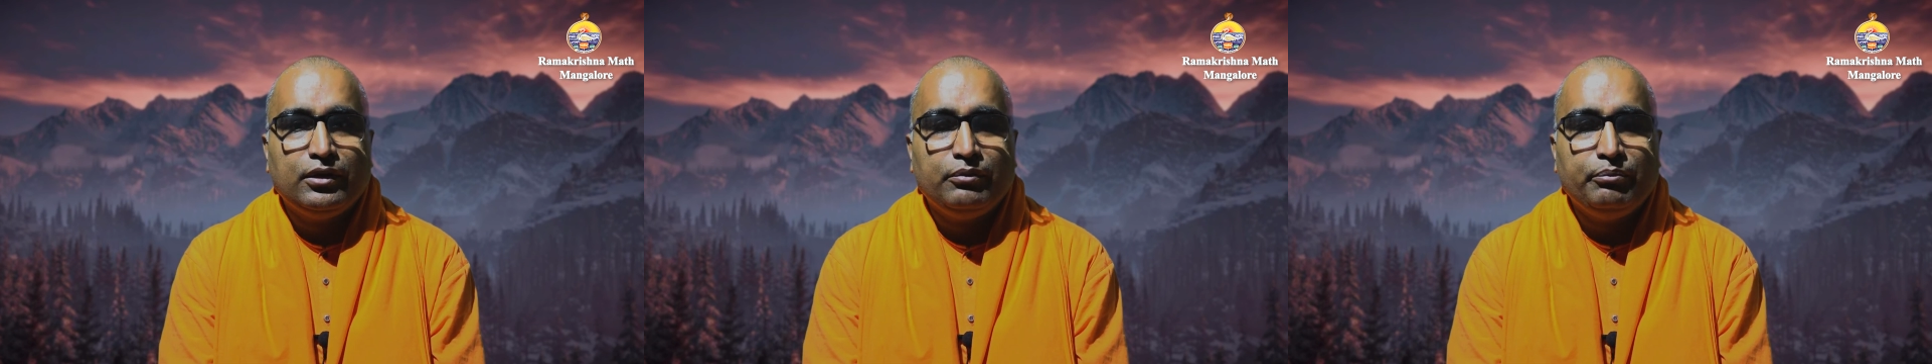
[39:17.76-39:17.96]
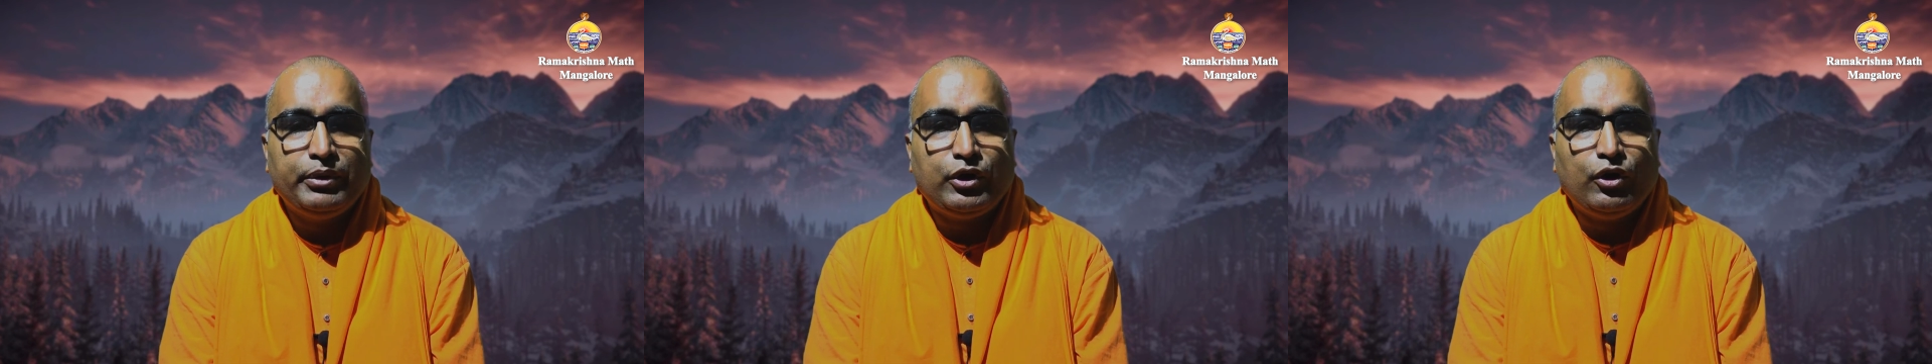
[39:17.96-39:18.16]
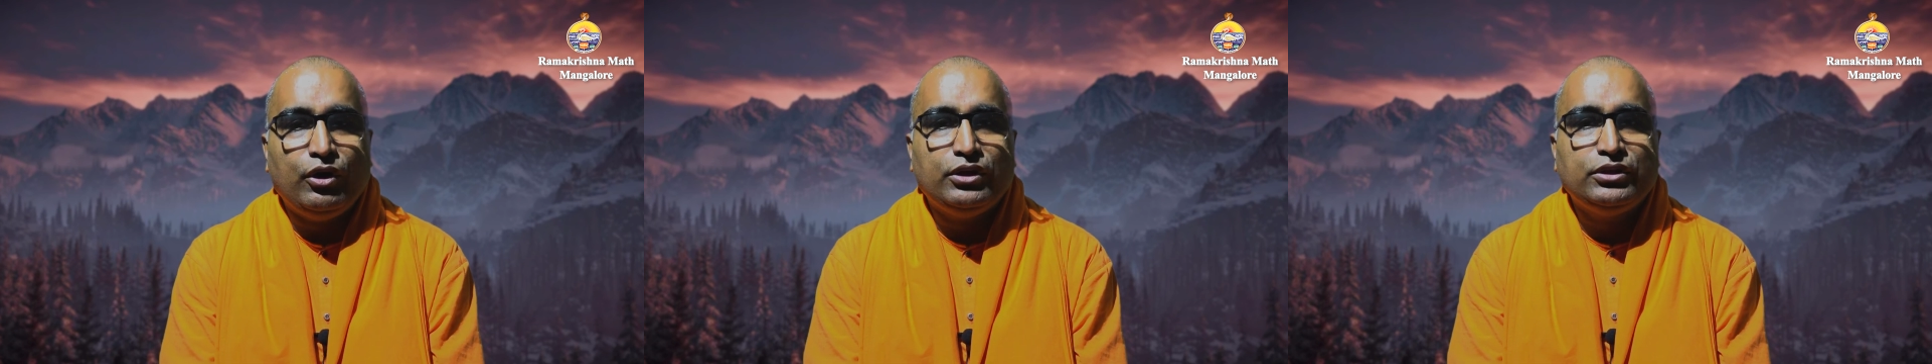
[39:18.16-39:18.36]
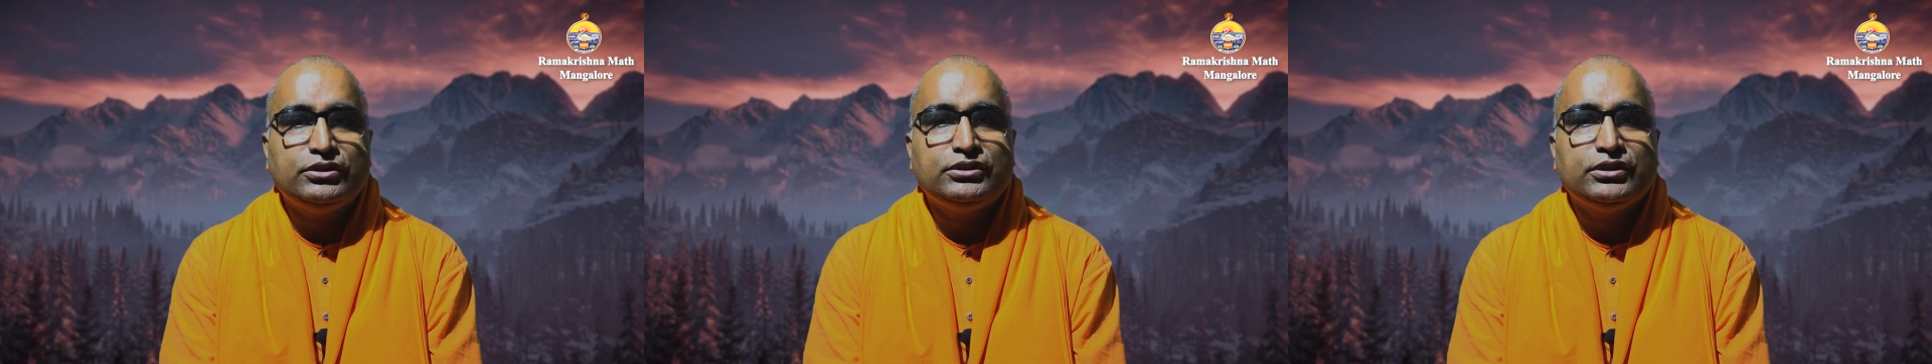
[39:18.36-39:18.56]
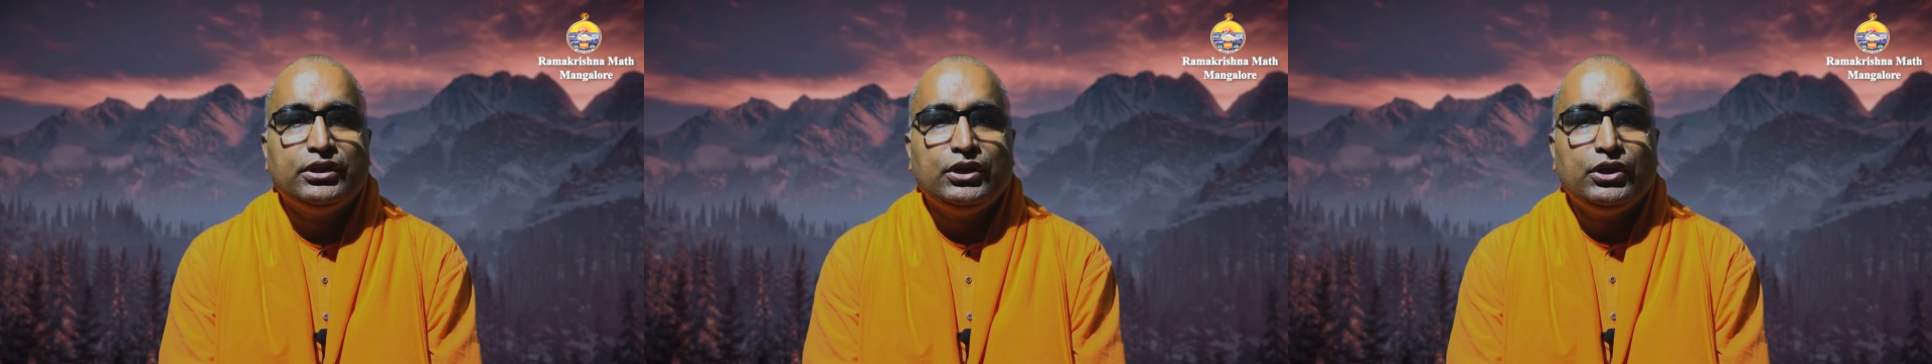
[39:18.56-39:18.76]

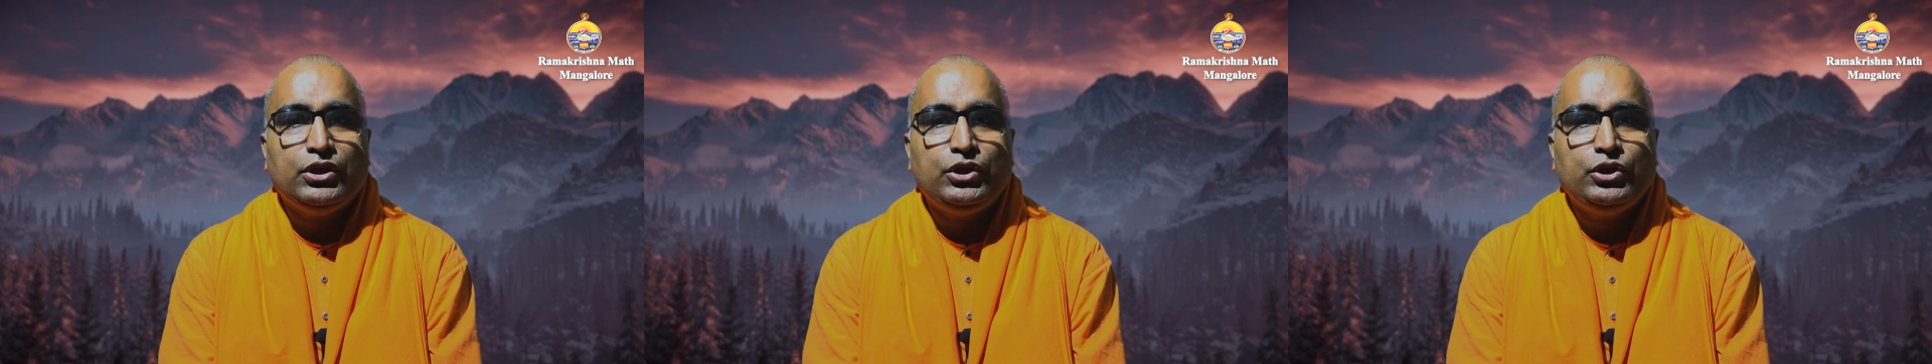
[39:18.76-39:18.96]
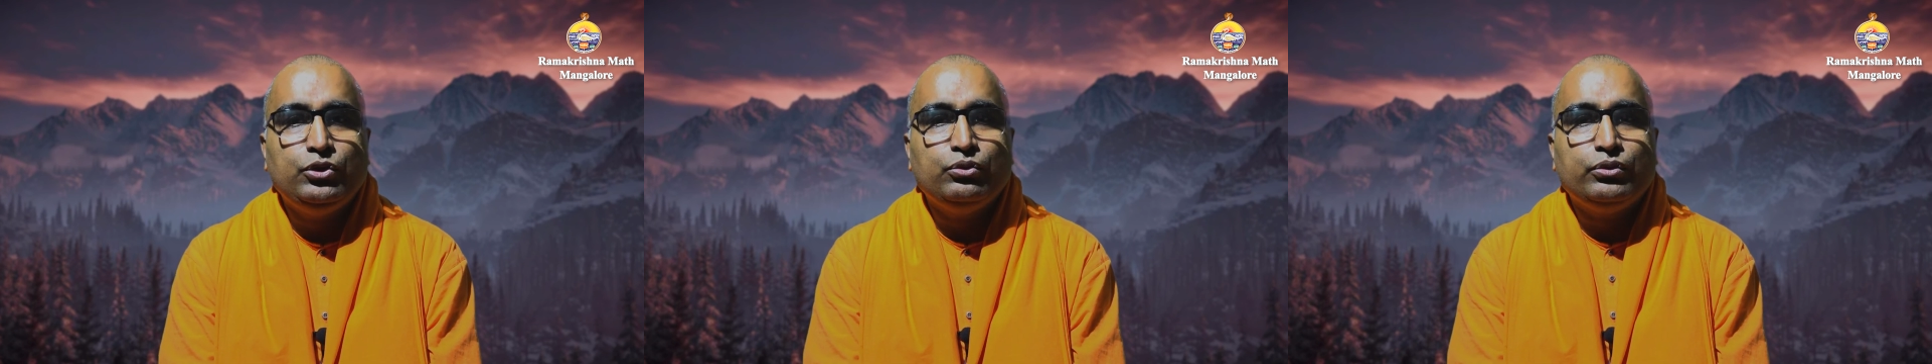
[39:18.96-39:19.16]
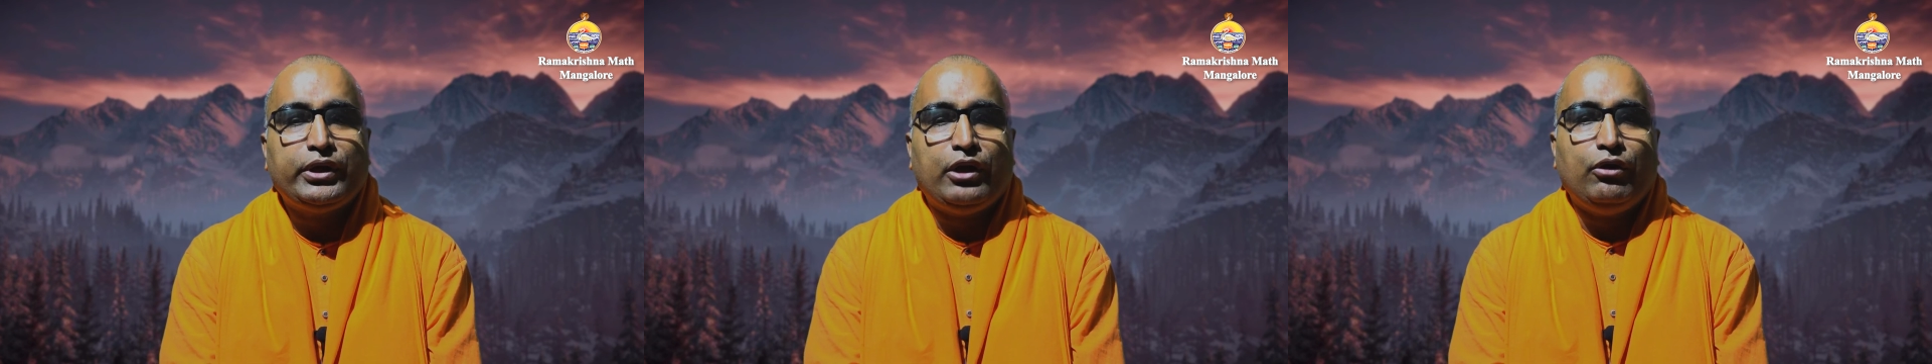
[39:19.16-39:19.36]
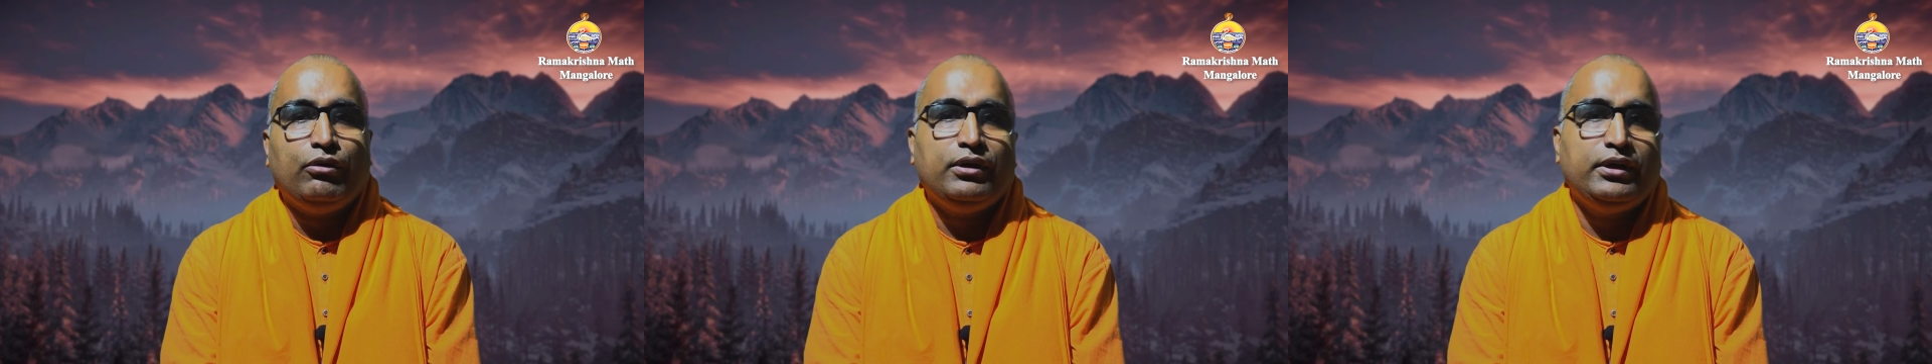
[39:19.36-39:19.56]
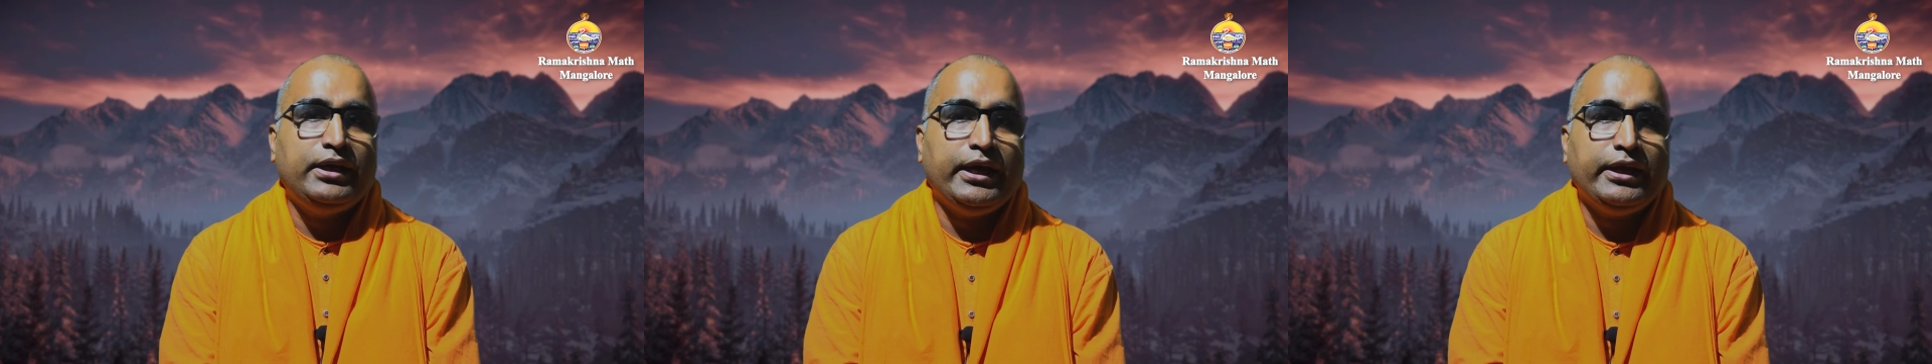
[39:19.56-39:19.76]
because you
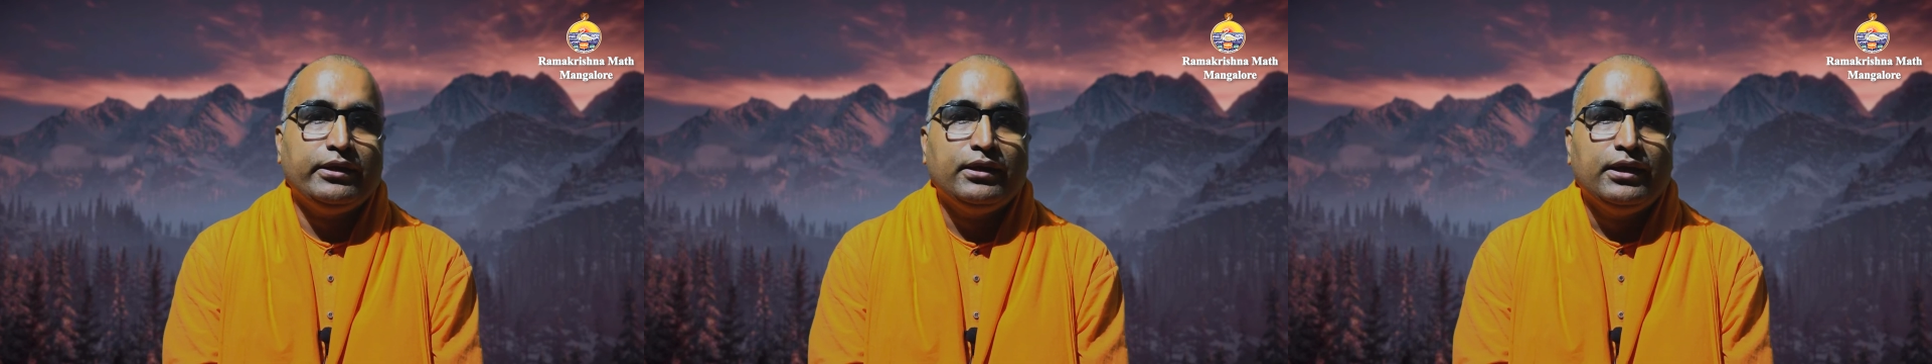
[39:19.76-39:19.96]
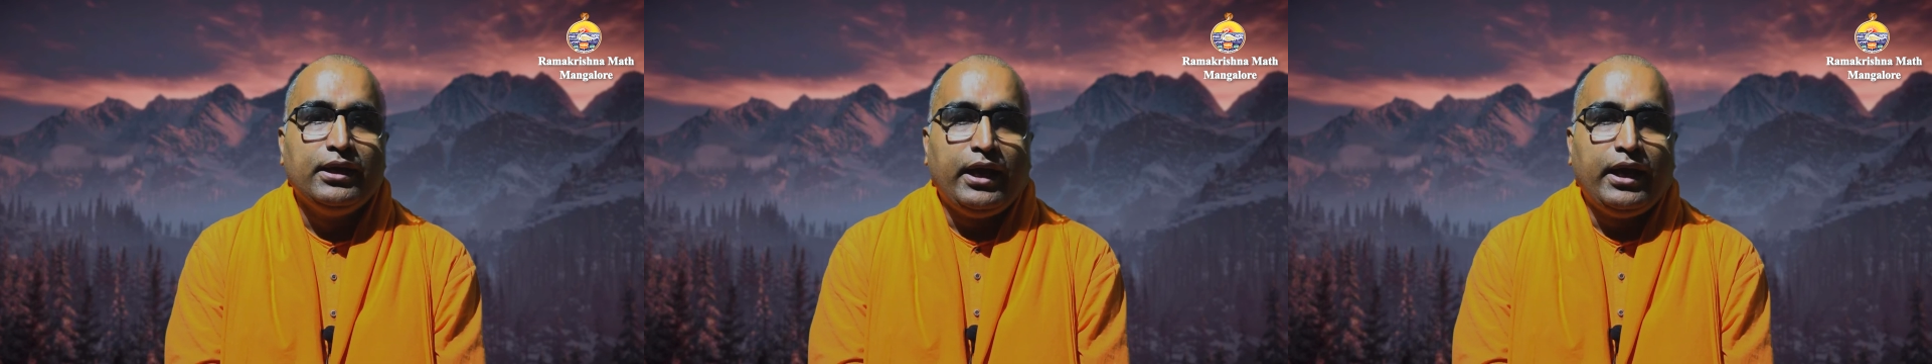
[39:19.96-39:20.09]
cannot die.